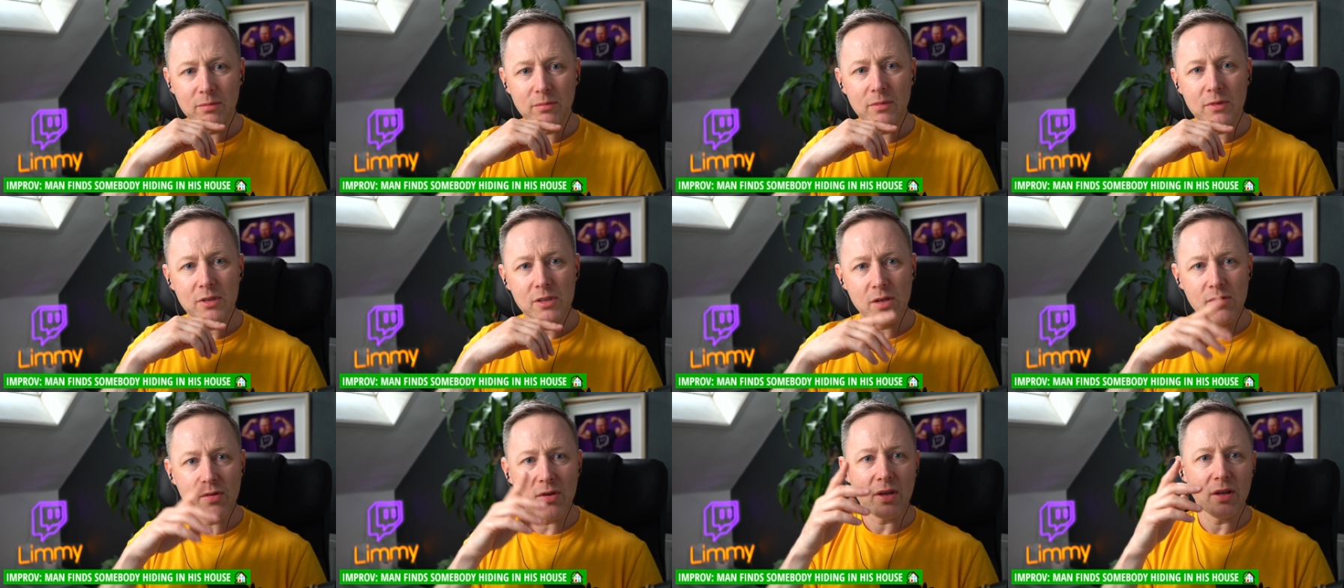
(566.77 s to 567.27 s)

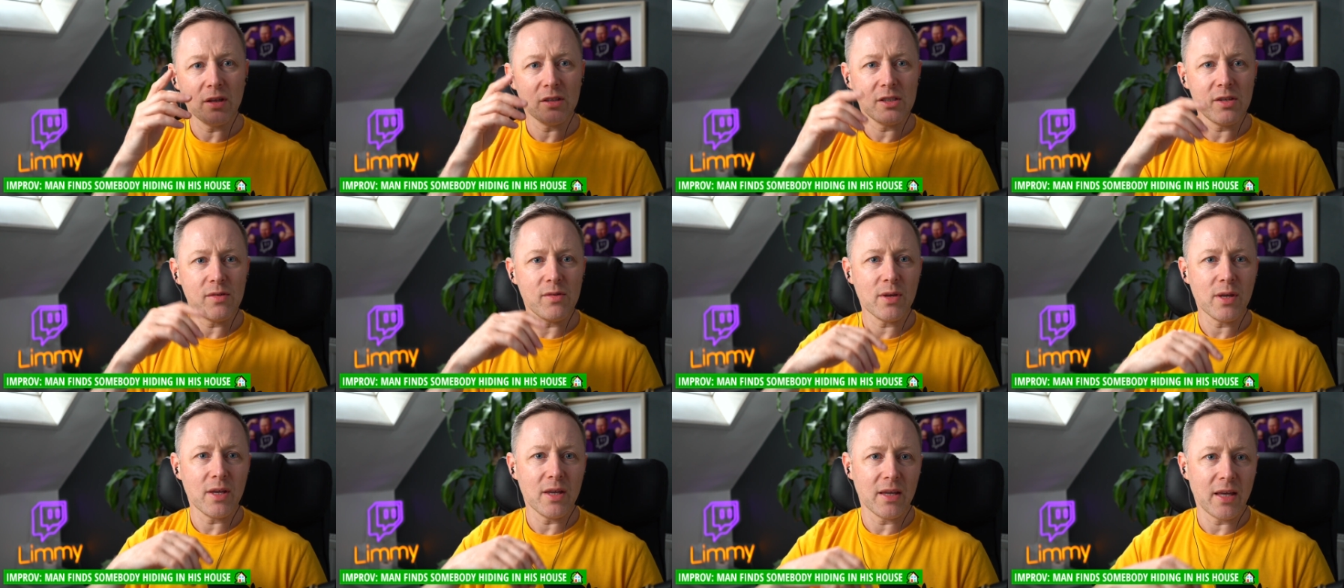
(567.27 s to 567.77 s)
See if you can, see if
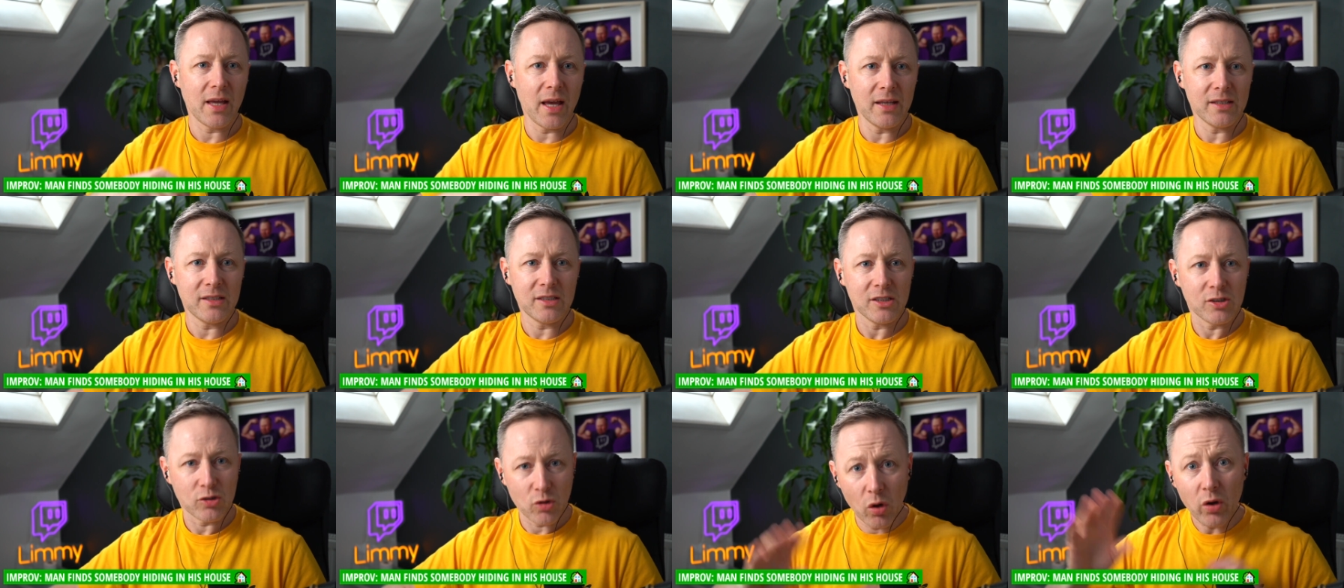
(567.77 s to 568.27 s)
you can guess.
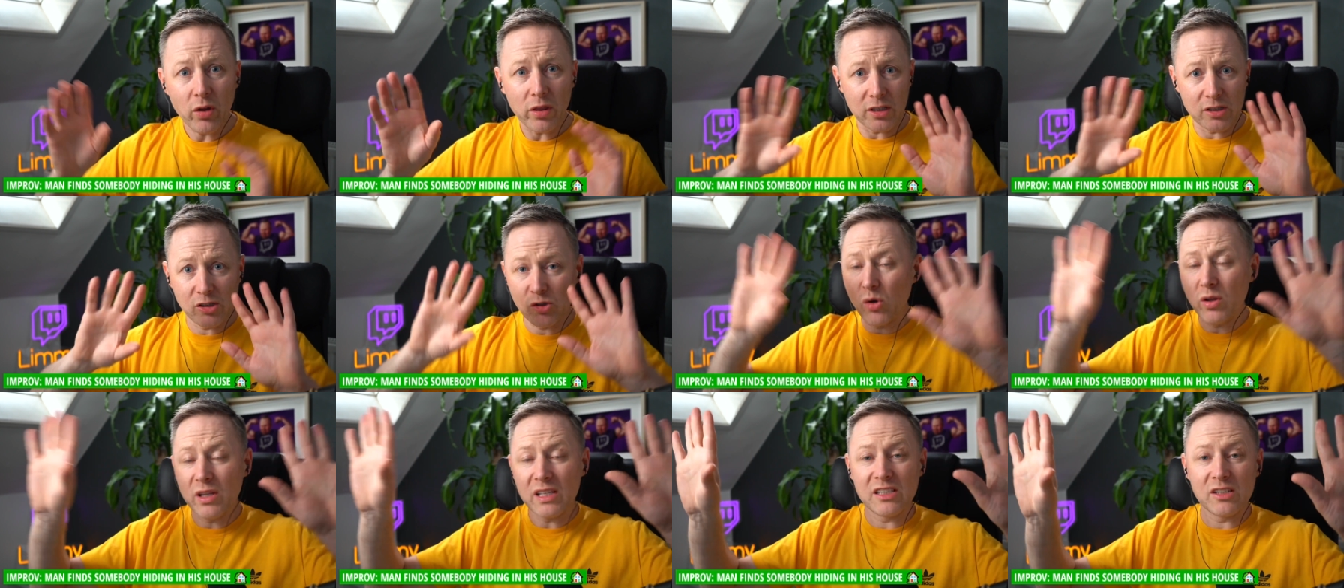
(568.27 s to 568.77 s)
He's got he's
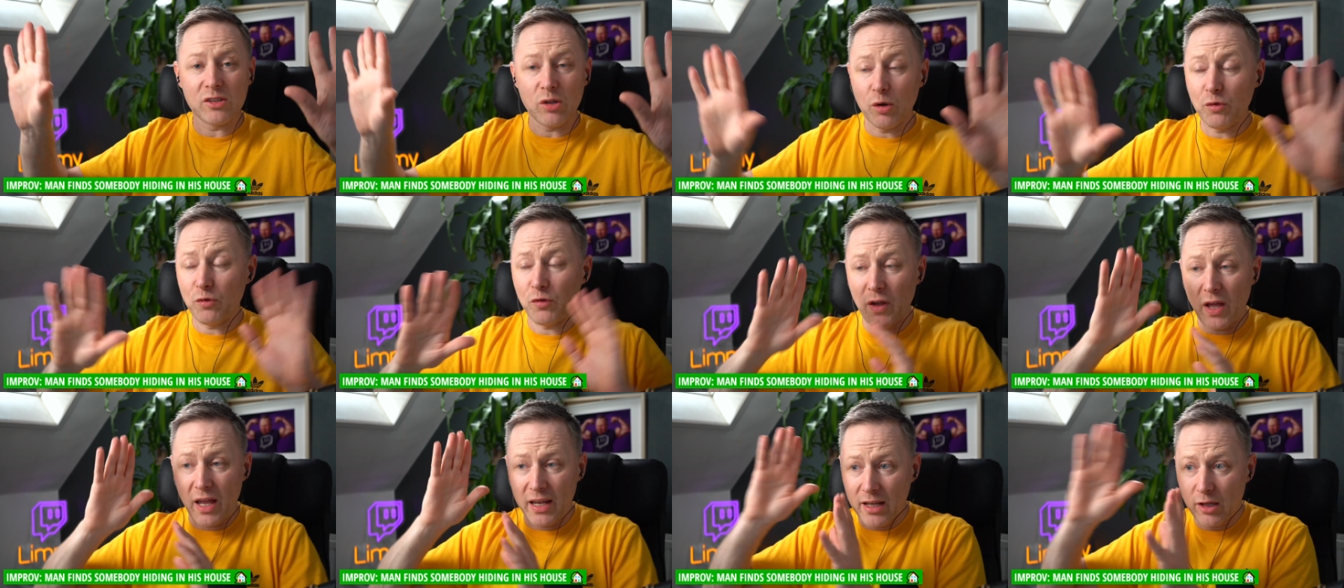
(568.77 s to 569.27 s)
got the stuff
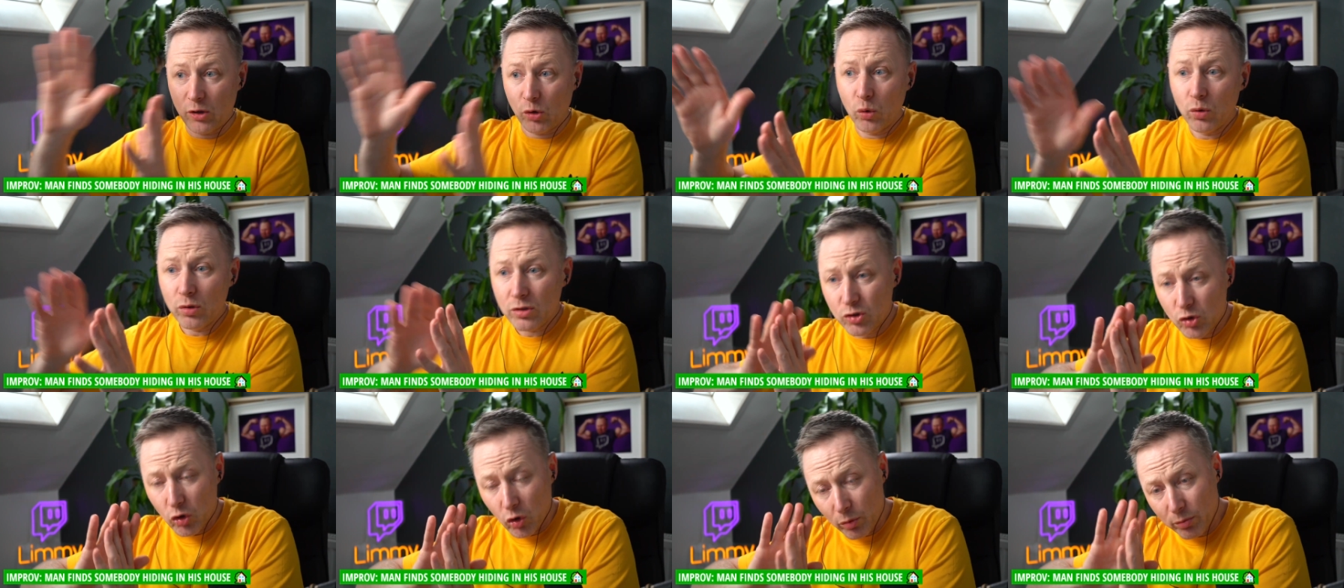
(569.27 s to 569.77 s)
and the
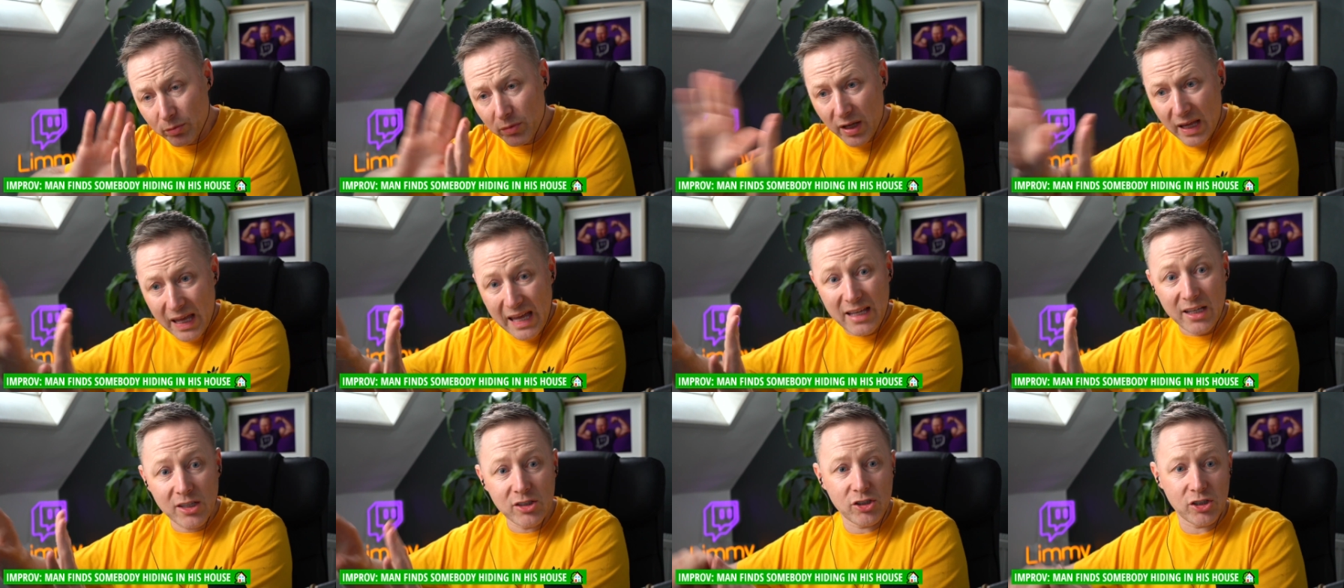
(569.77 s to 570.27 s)
door's open. He
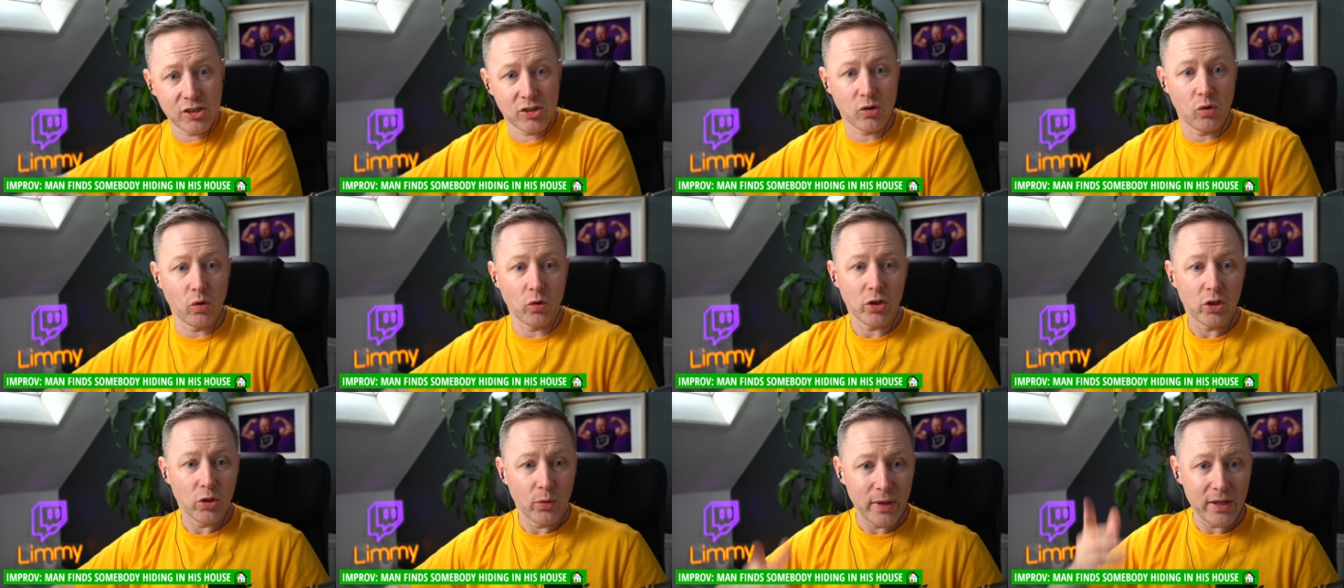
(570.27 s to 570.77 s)
can just go.
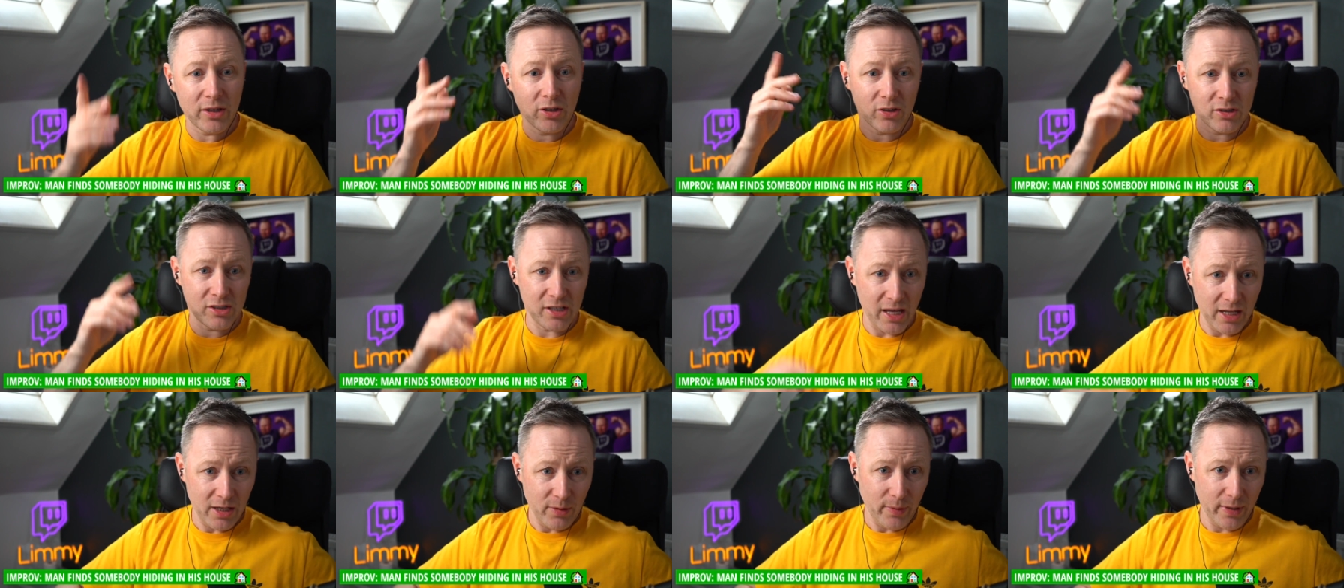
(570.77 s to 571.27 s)
You know what he does
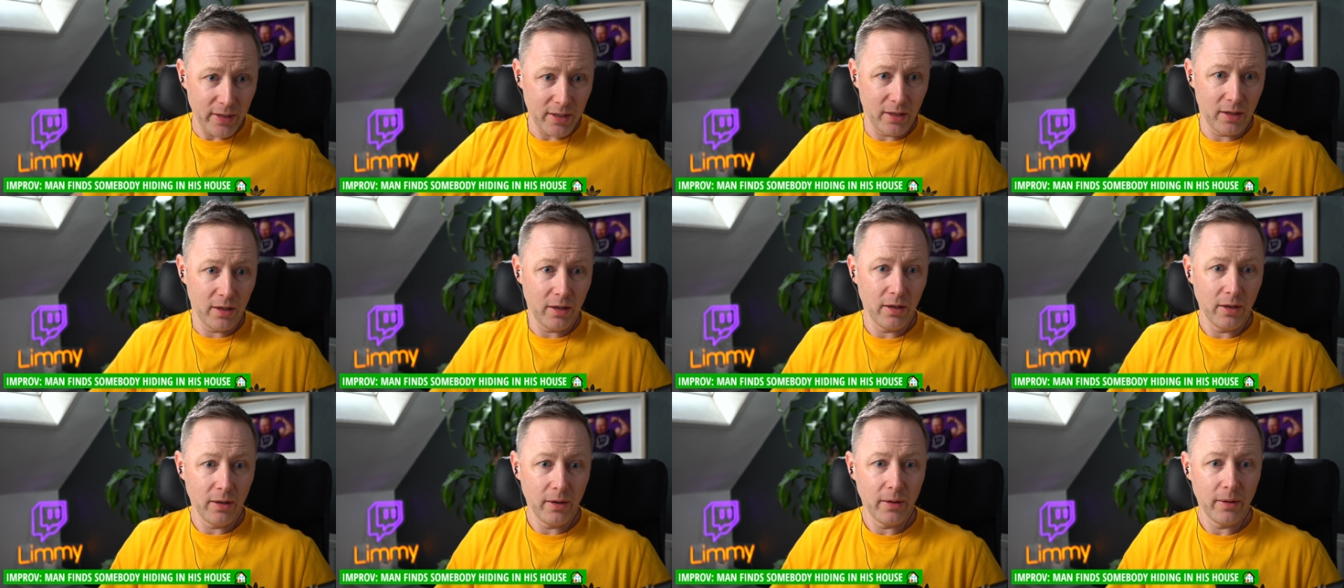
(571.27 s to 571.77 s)
anyway?
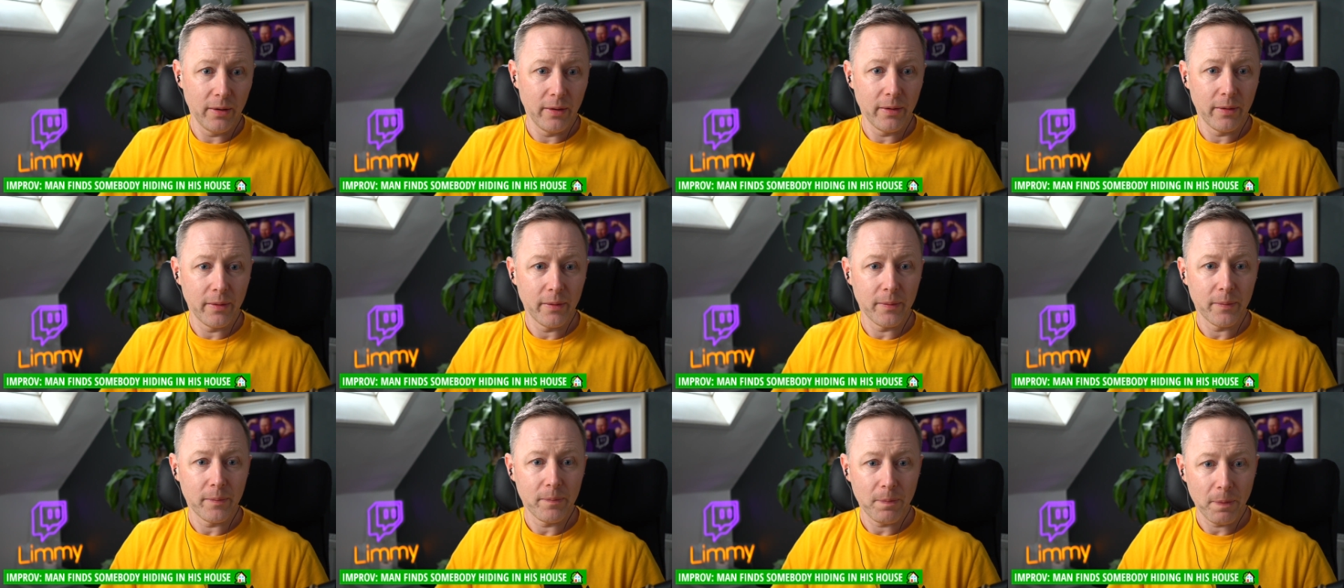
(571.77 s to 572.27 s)

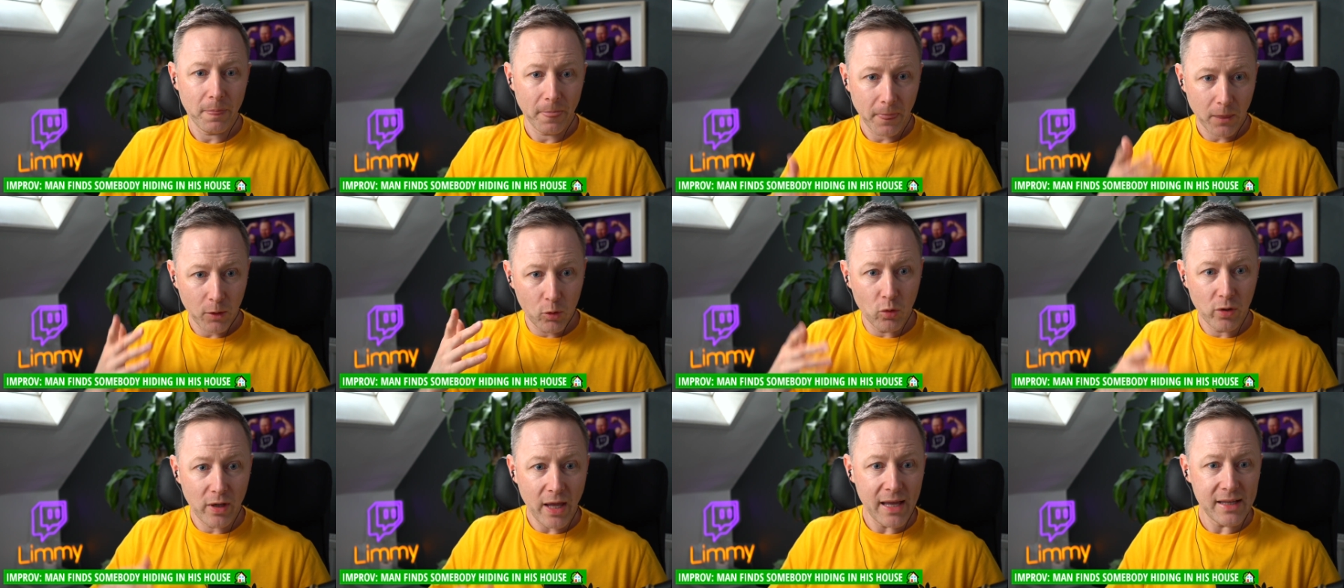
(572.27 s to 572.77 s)

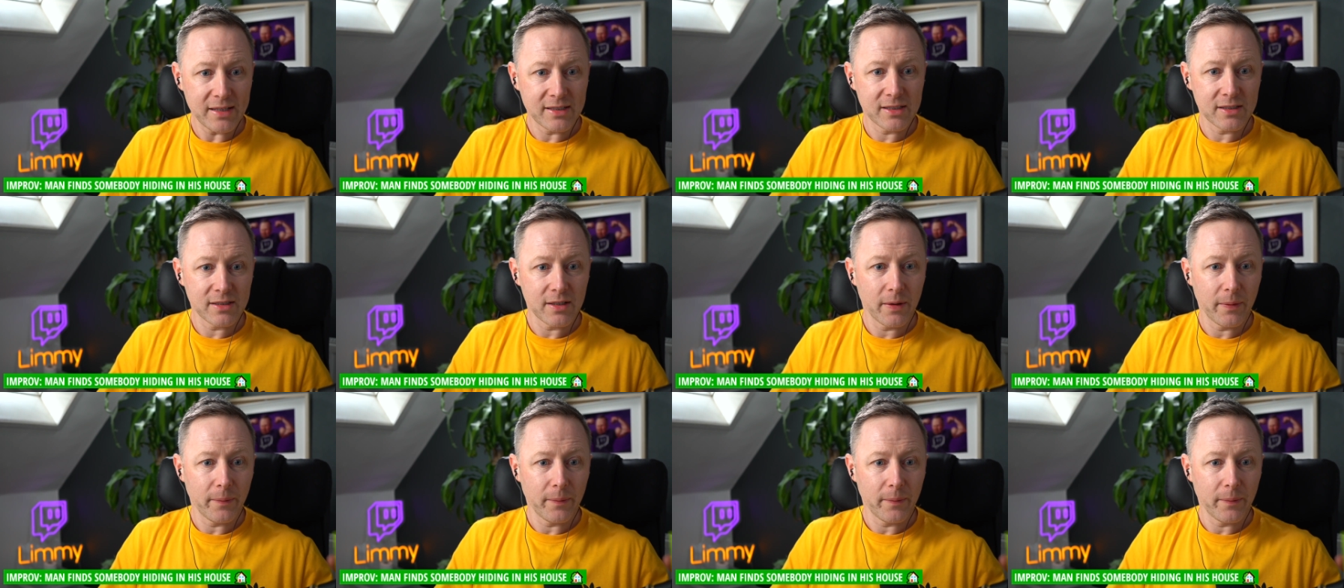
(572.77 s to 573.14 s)
Go guess.